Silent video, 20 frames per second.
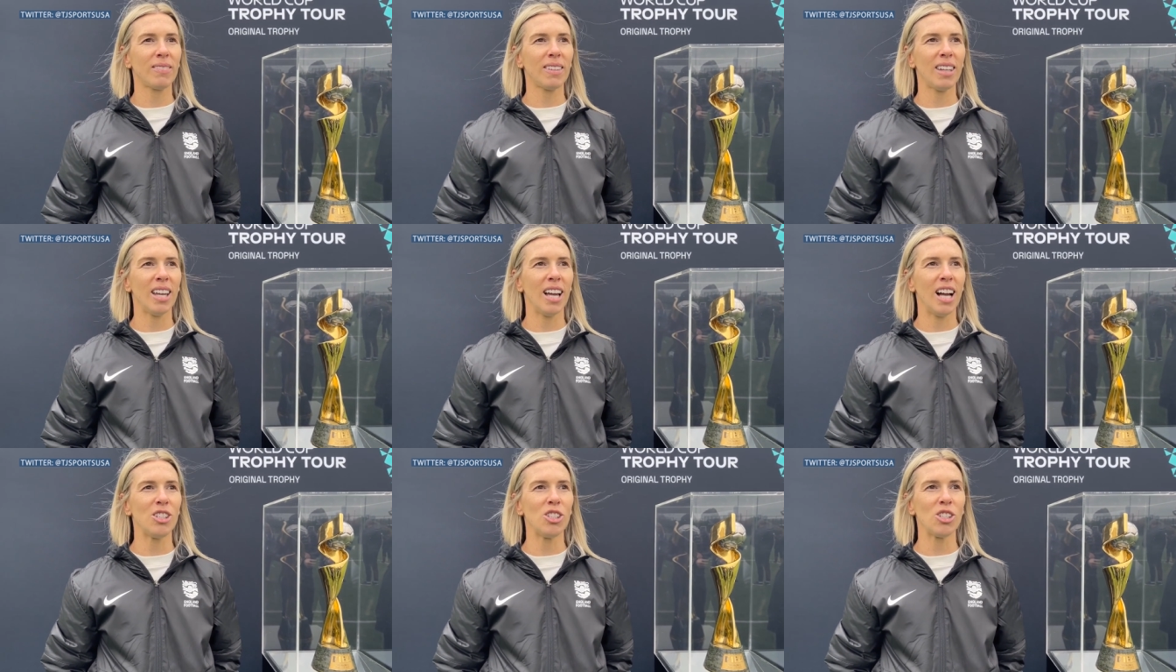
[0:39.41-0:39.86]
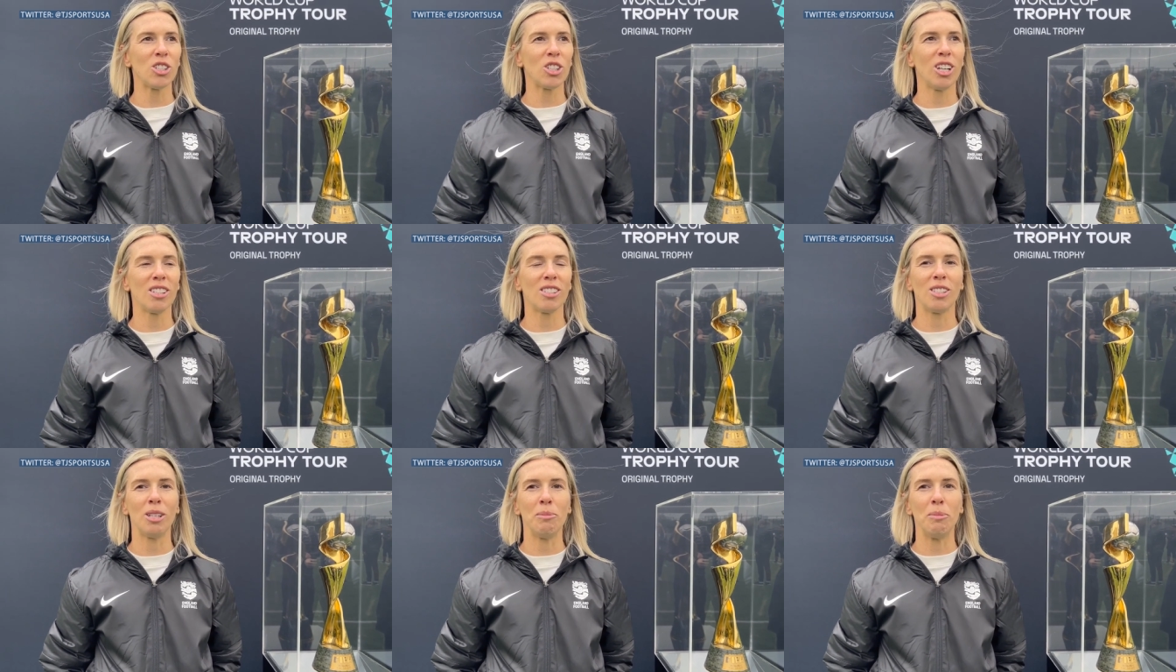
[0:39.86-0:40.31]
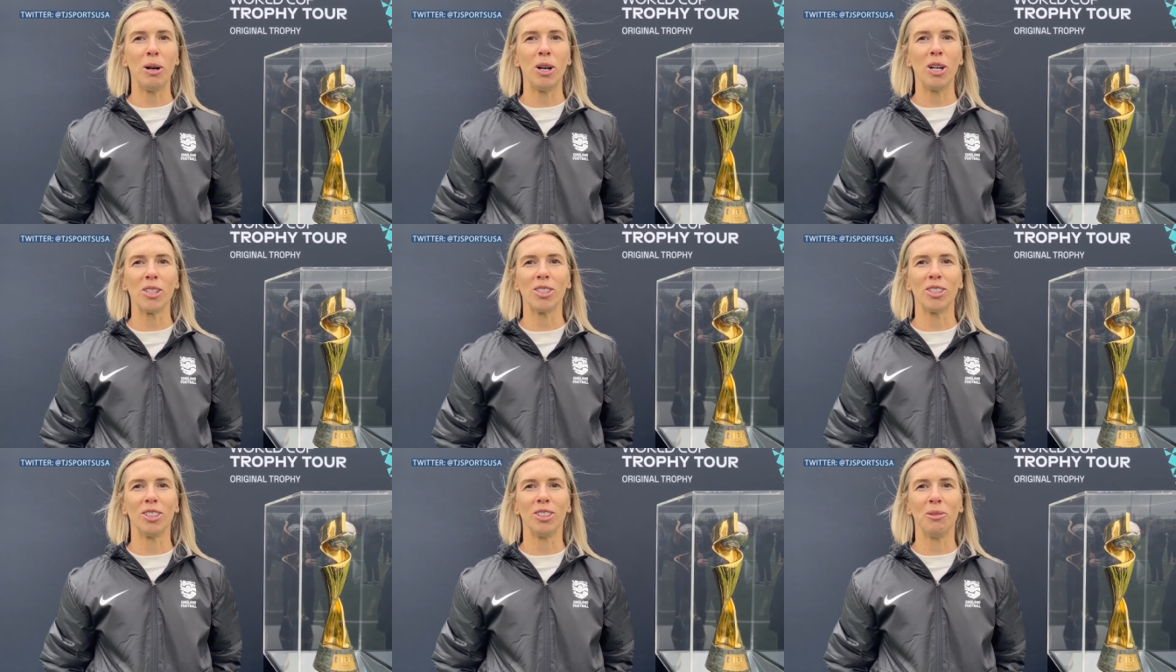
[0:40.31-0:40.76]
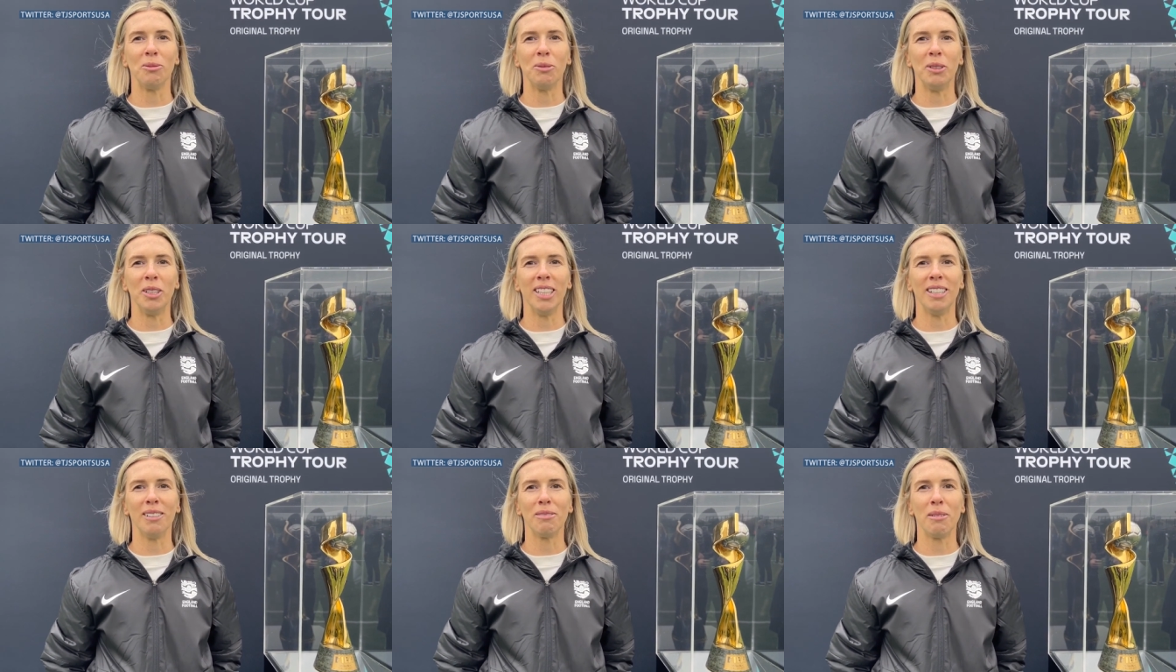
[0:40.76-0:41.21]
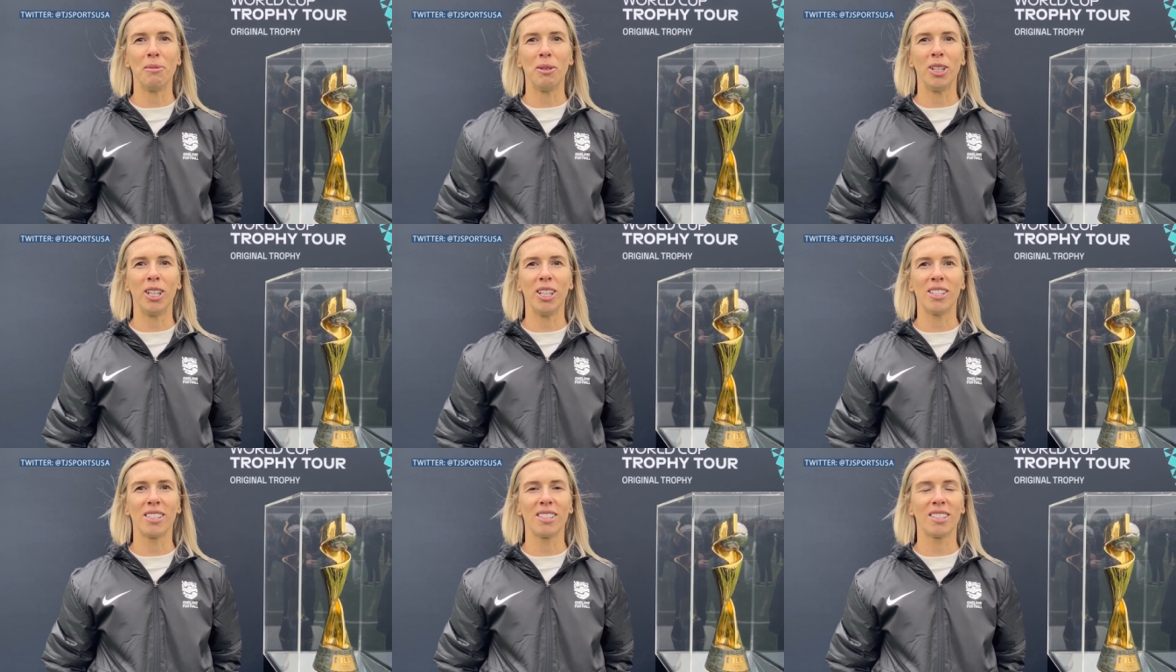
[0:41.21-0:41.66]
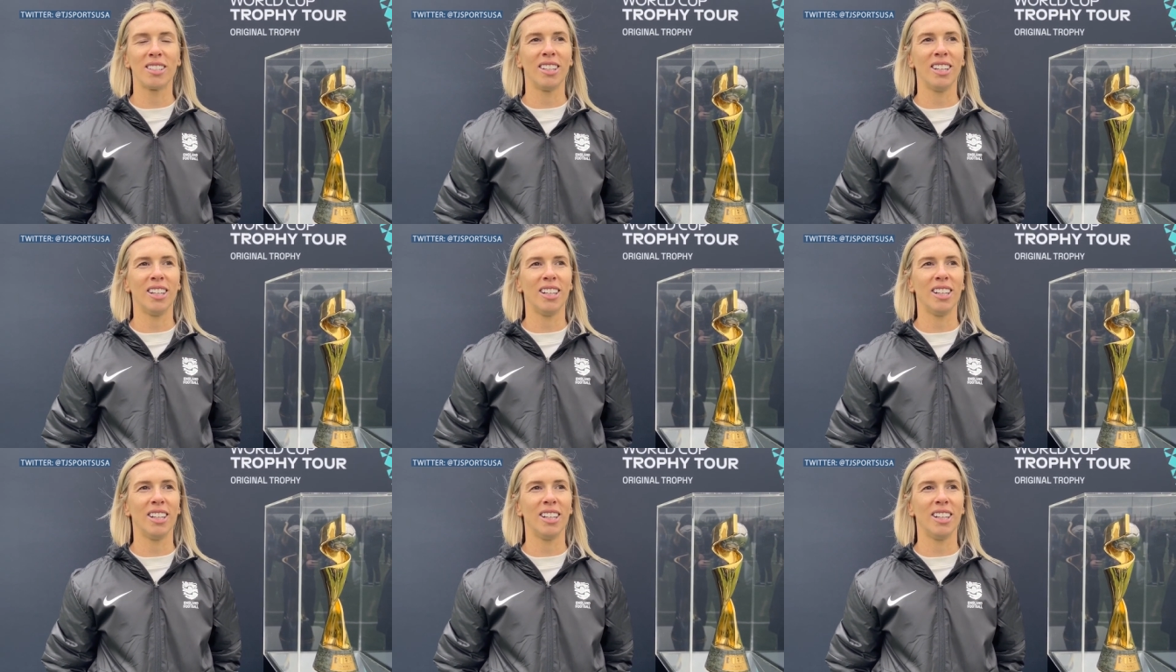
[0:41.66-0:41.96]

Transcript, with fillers: I just can't see Barca not winning if I'm honest.